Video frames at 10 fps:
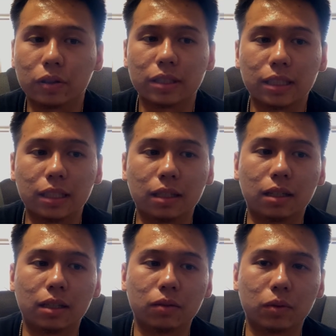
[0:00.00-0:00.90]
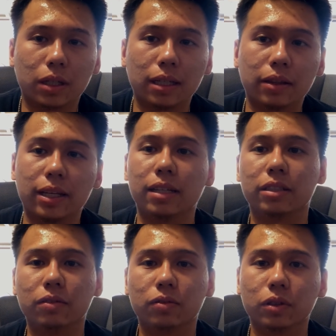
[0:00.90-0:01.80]
focusing on working on the
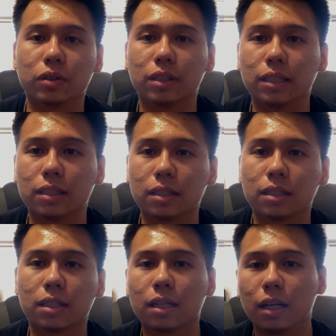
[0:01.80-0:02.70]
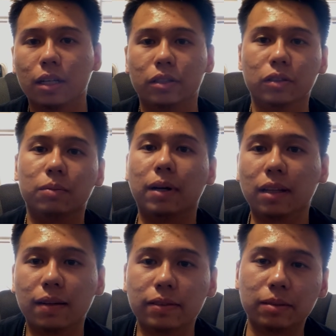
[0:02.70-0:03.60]
SC430s. So to my
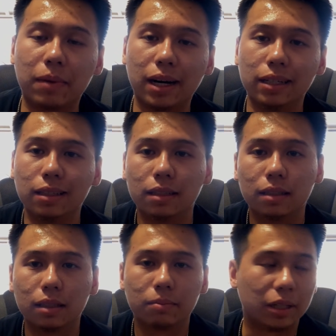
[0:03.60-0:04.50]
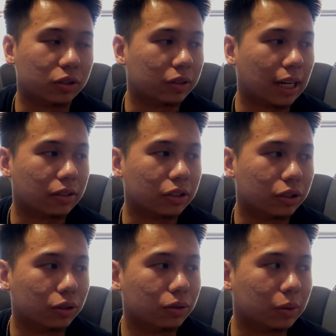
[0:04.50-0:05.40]
left is mine, a
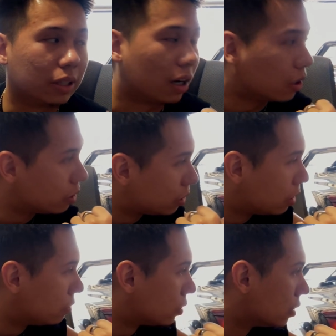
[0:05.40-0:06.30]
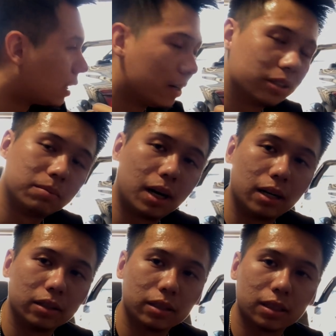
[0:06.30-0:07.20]
2002 with 134,000
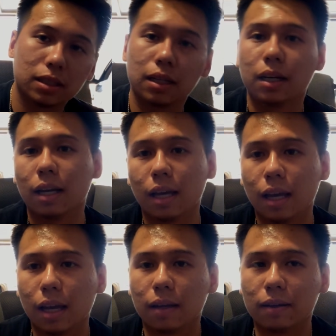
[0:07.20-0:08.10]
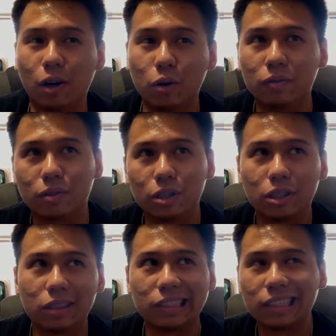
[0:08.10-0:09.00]
miles, owned
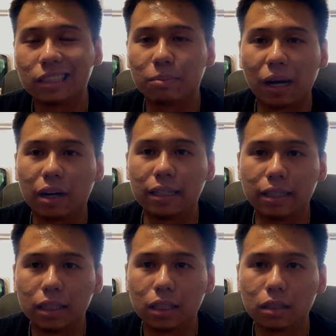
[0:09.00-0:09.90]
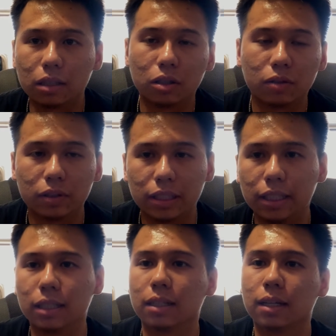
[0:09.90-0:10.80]
for just about a year, a little over a
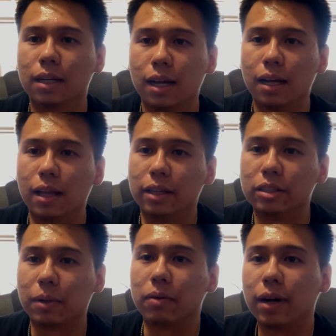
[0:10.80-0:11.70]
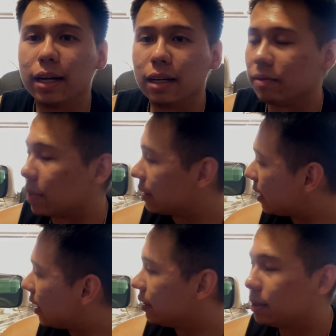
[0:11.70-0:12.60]
year. And then to my right, I have my
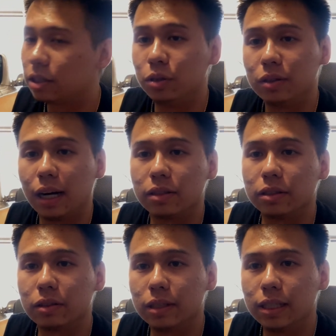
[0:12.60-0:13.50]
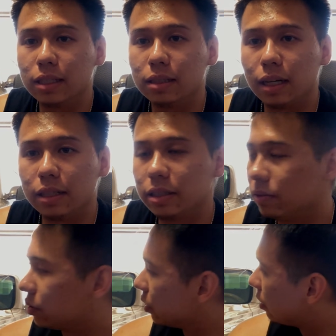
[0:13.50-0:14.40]
dad's 2003
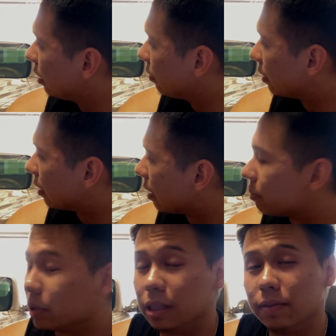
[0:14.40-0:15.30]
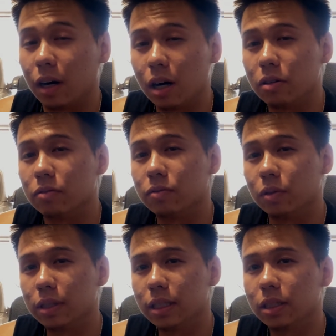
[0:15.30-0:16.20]
SC430 with, I believe,
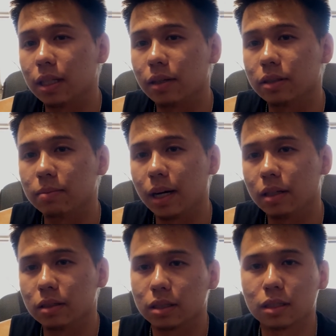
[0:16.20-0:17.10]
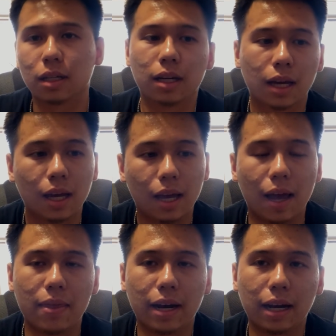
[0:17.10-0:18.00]
140-ish thousand miles.
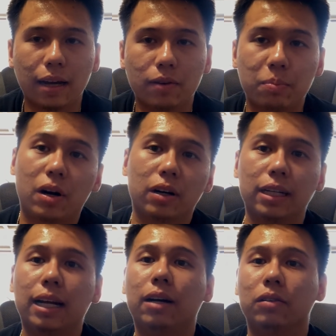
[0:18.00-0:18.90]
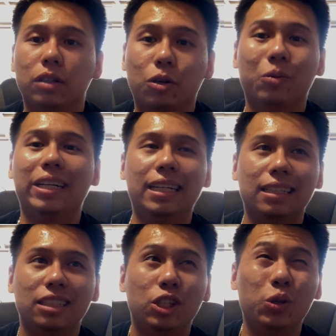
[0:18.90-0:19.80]
And then I have a parted out green
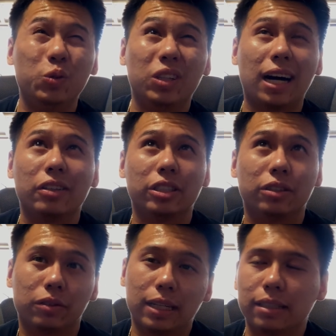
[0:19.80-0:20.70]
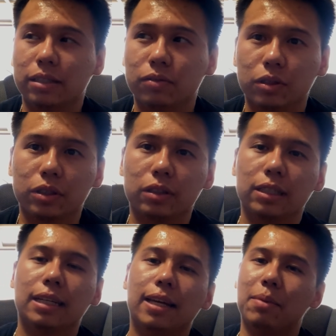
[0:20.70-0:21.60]
2003
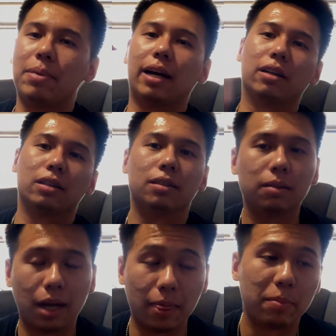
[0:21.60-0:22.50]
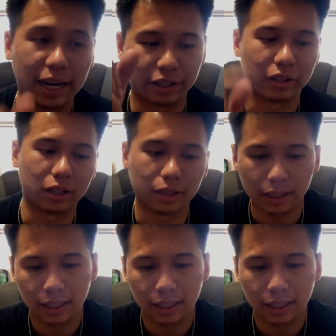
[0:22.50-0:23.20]
SC430 in the backyard.